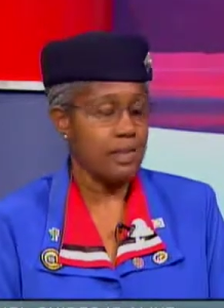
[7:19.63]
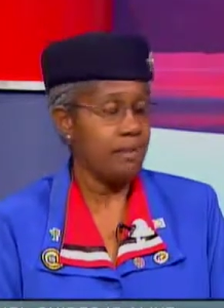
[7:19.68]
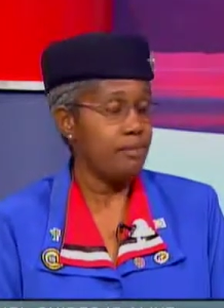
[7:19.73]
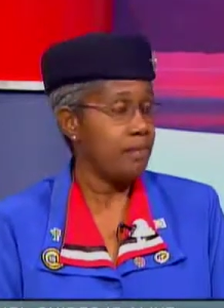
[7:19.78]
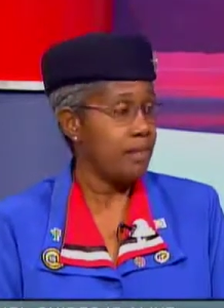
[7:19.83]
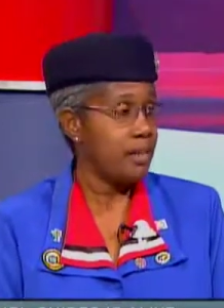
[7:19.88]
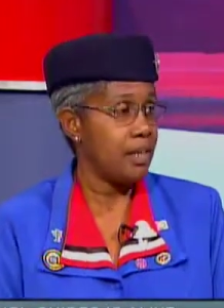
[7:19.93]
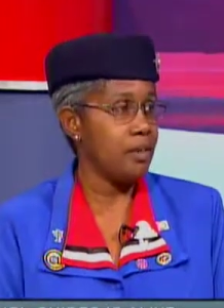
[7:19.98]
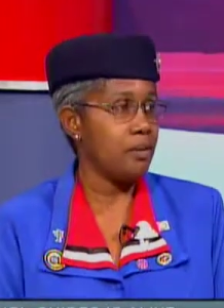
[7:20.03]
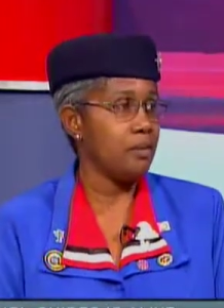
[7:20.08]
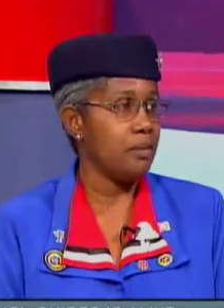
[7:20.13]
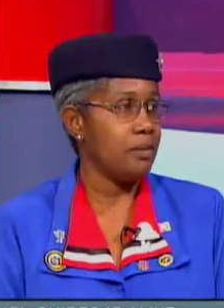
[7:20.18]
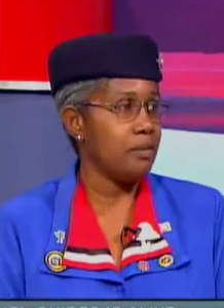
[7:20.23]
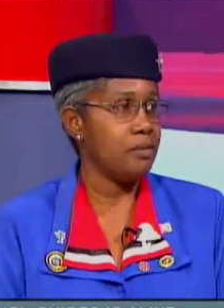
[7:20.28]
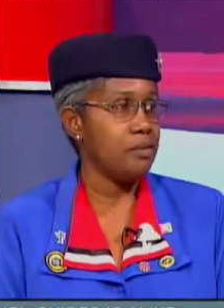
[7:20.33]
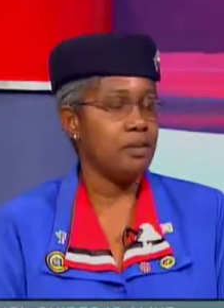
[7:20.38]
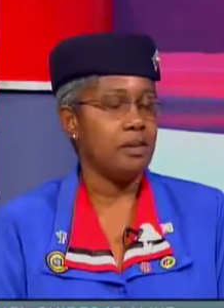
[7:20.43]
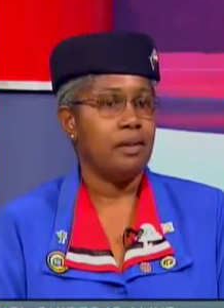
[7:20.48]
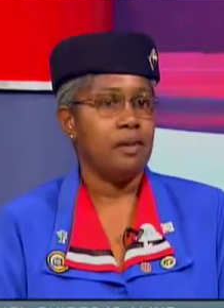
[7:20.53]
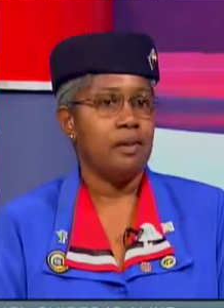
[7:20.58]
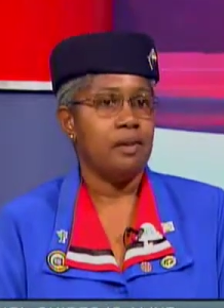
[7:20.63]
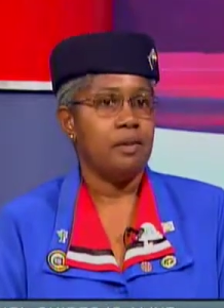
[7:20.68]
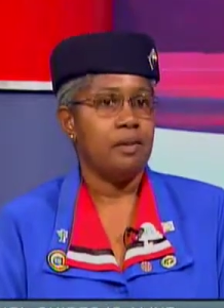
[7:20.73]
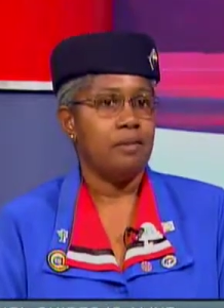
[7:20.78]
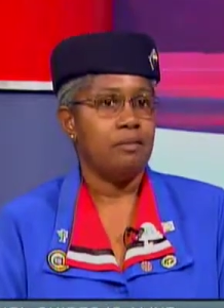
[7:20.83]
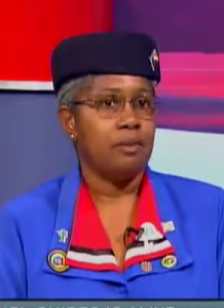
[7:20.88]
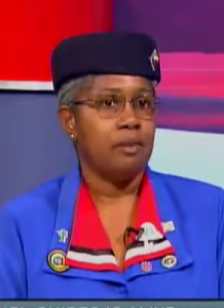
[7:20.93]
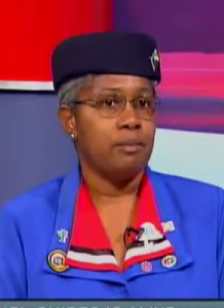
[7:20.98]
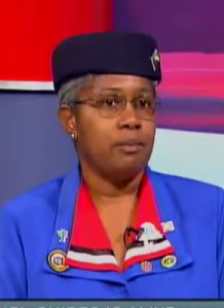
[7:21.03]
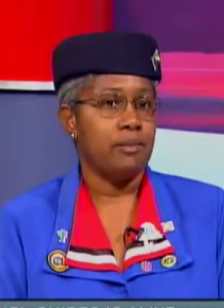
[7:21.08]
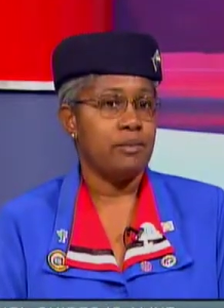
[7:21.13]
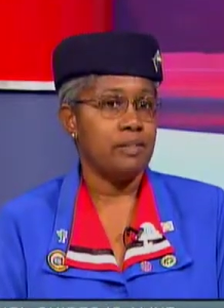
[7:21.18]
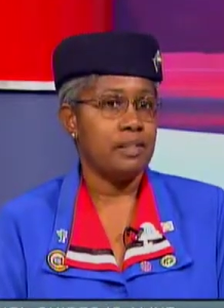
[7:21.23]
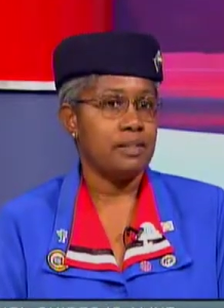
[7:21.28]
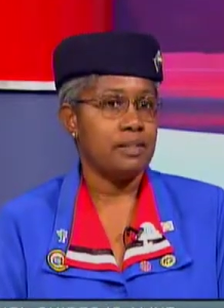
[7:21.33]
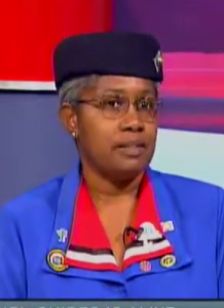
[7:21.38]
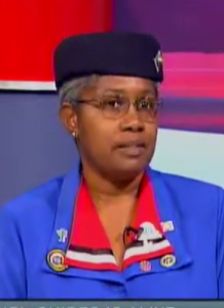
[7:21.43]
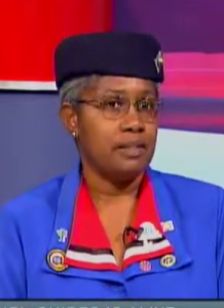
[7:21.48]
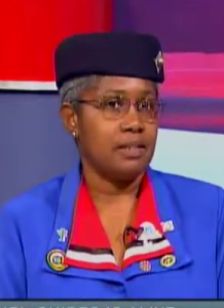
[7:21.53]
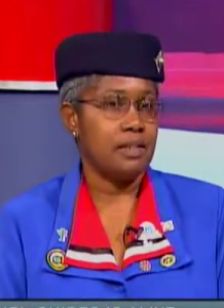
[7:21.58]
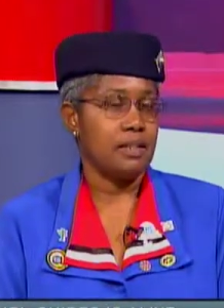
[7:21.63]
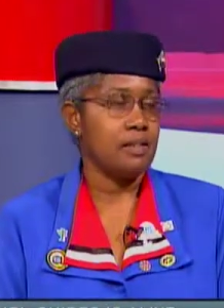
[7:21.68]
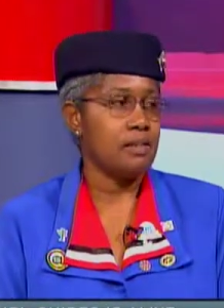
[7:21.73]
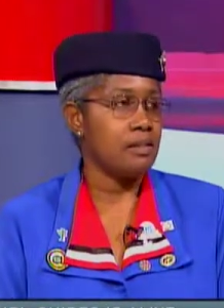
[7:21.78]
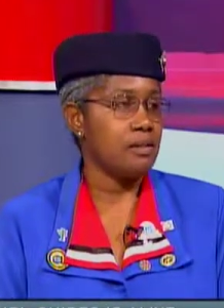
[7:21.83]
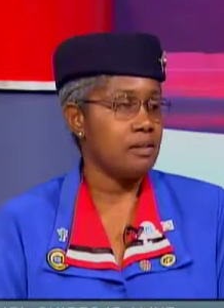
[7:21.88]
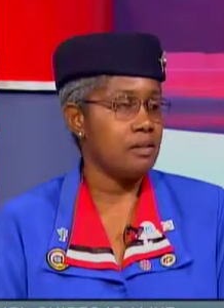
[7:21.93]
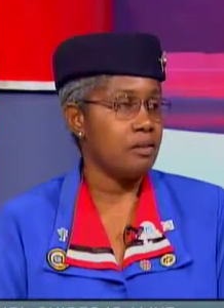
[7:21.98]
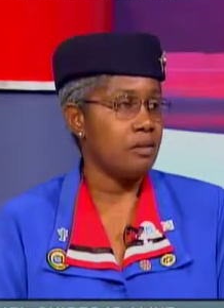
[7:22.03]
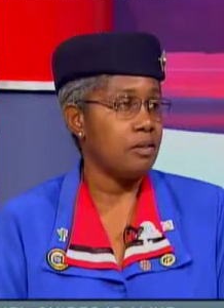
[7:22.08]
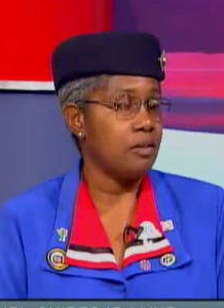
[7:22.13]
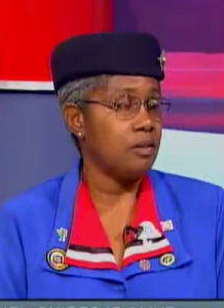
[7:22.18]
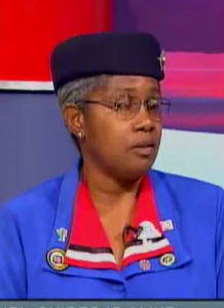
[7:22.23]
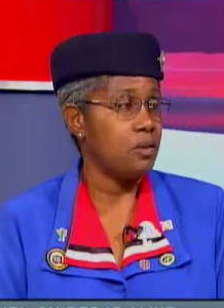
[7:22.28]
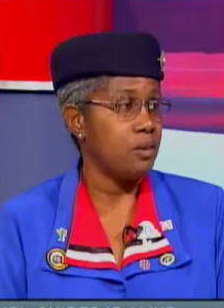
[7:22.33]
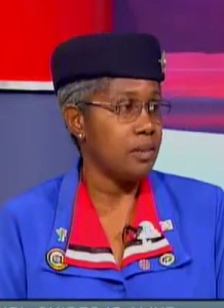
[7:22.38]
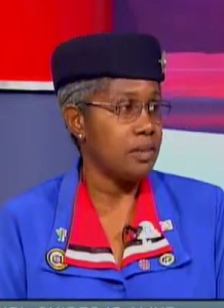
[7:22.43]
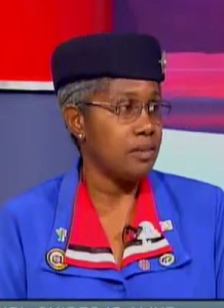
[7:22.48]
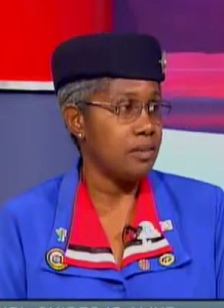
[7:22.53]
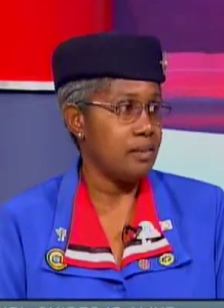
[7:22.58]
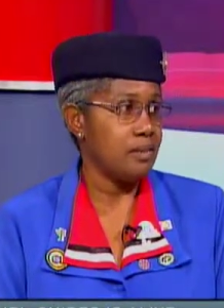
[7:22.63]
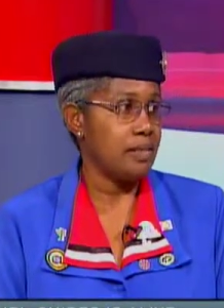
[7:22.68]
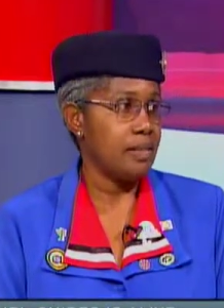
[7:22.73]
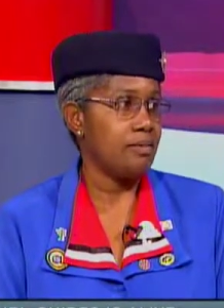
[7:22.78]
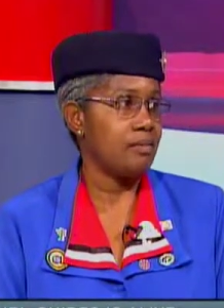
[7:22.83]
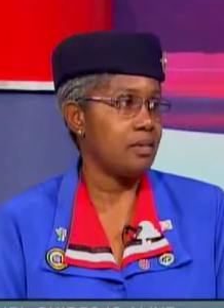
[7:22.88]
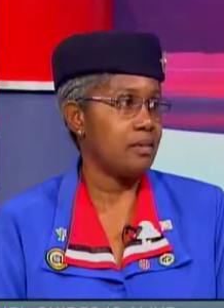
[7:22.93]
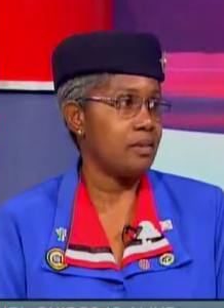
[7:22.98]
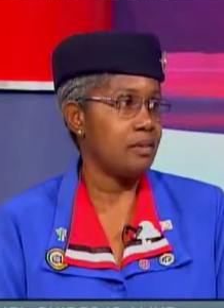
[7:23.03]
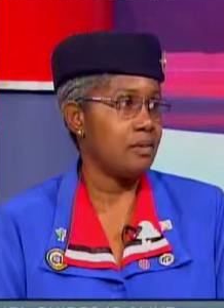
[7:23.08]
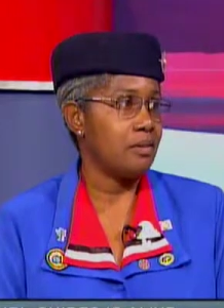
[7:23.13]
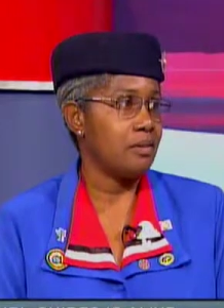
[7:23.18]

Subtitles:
Fernando, from 3 to 6 on the 27th.